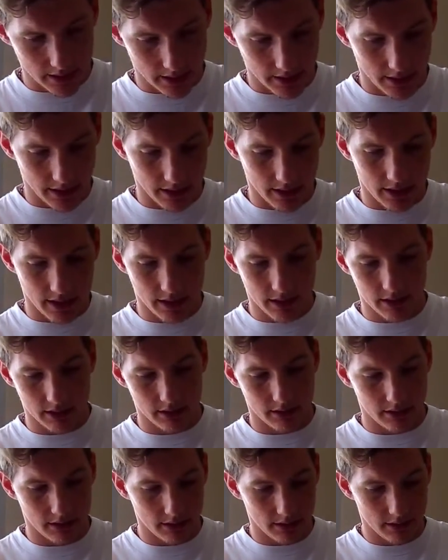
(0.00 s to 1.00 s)

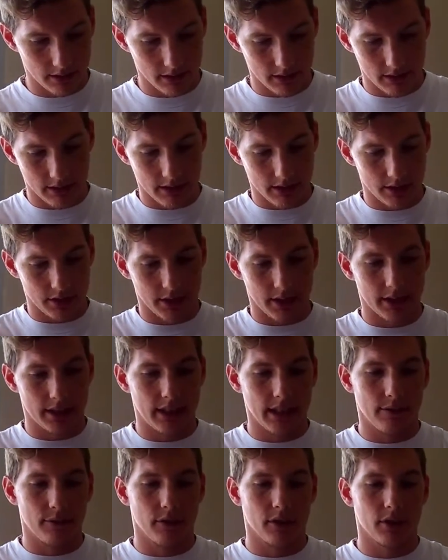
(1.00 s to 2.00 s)
As you can see, I've
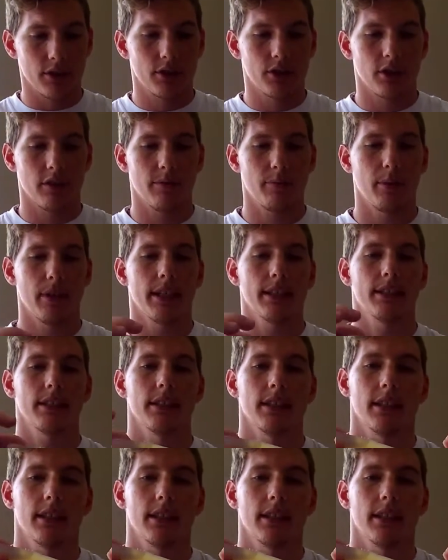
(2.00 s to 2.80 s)
got soft plastic,